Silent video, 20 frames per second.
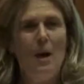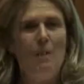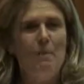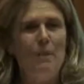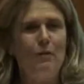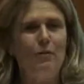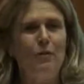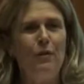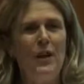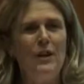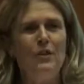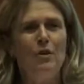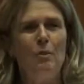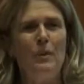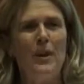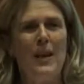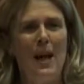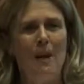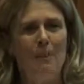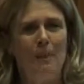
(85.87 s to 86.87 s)
But Fred, you'll
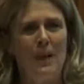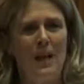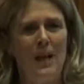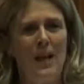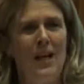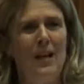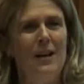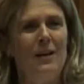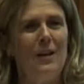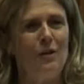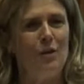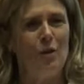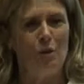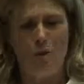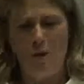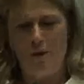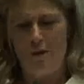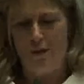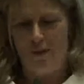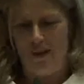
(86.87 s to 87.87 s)
be happy to hear that you're
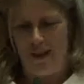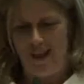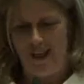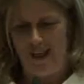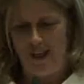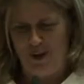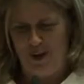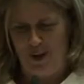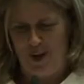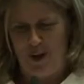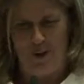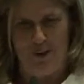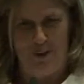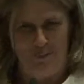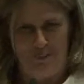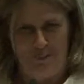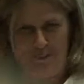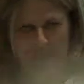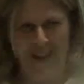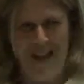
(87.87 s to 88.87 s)
not thinking
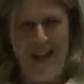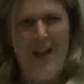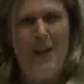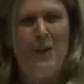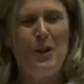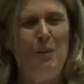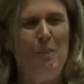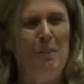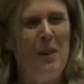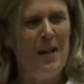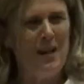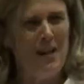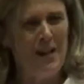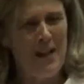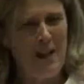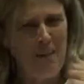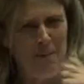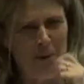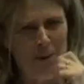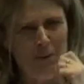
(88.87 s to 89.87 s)
alone. You met a
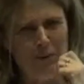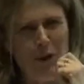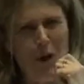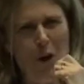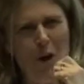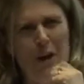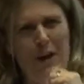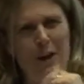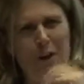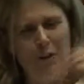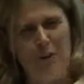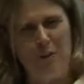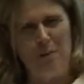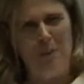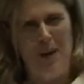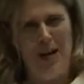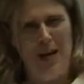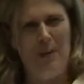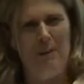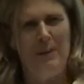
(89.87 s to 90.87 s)
number of colleagues
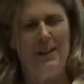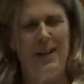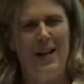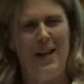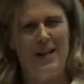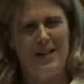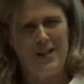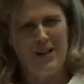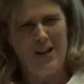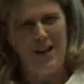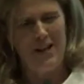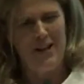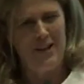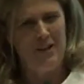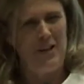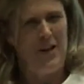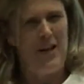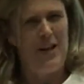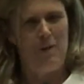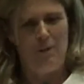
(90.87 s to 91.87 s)
from Parliament last night
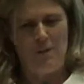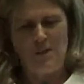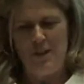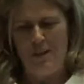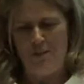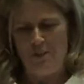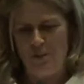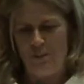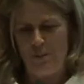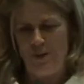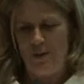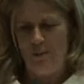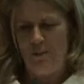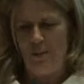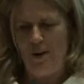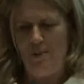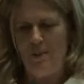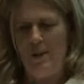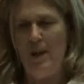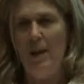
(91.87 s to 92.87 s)
and you had a reception with the
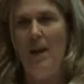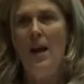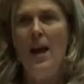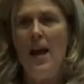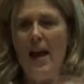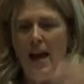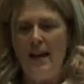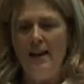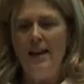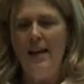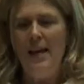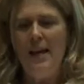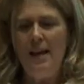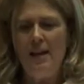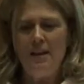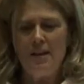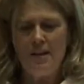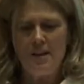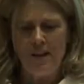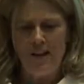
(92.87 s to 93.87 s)
Premier. And
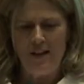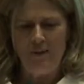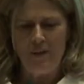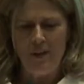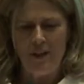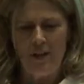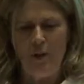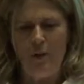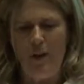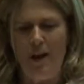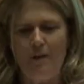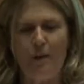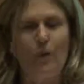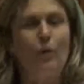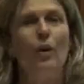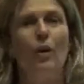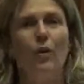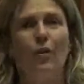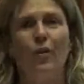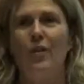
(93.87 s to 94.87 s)
here this evening you have a
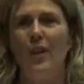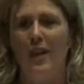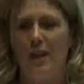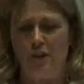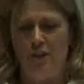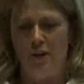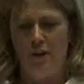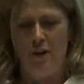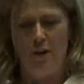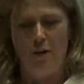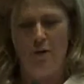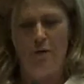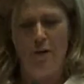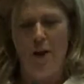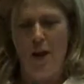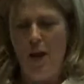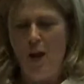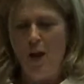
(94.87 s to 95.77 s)
cross-section of